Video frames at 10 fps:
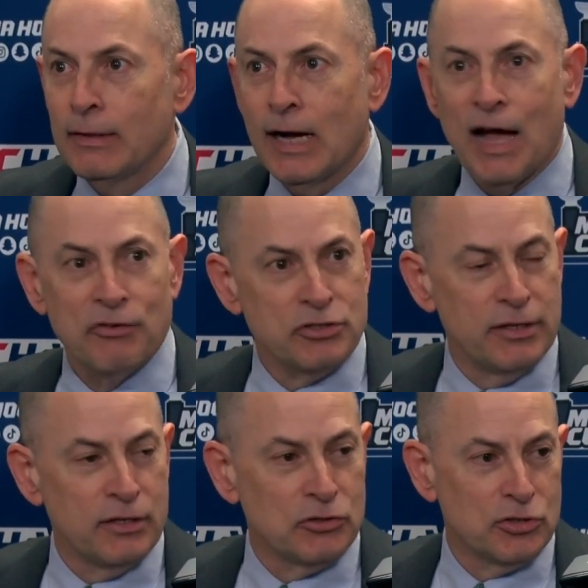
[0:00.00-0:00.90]

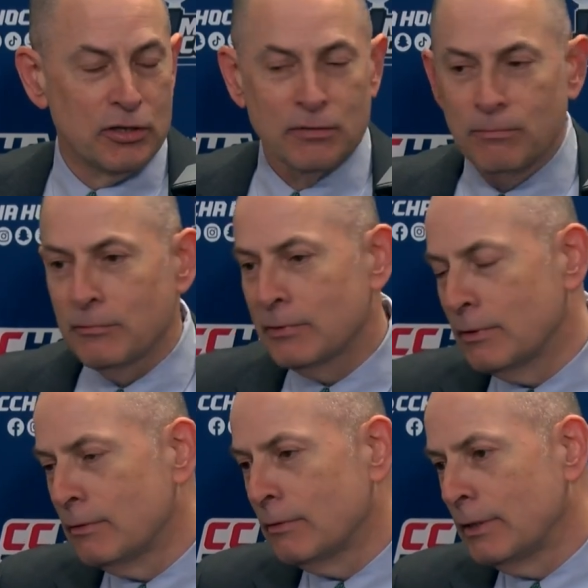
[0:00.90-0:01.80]
Obviously, certain,
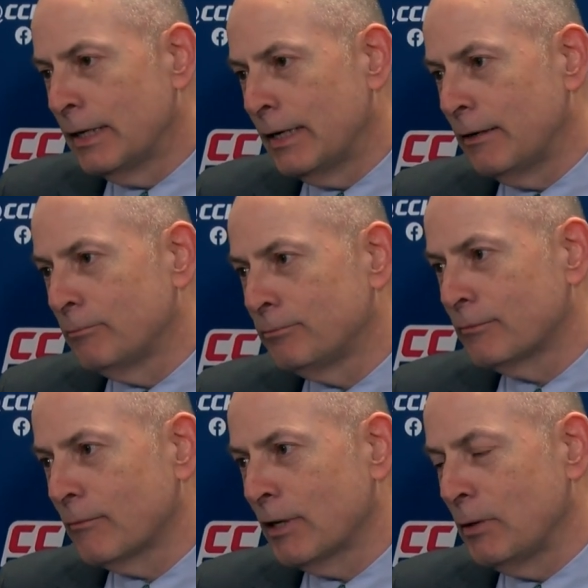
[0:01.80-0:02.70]

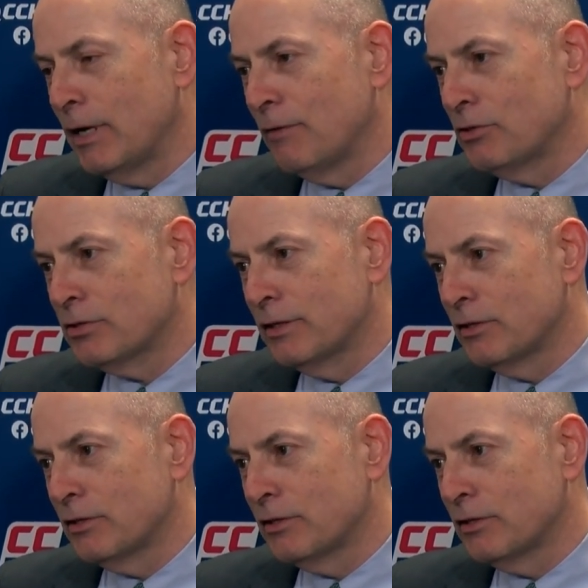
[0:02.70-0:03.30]
obviously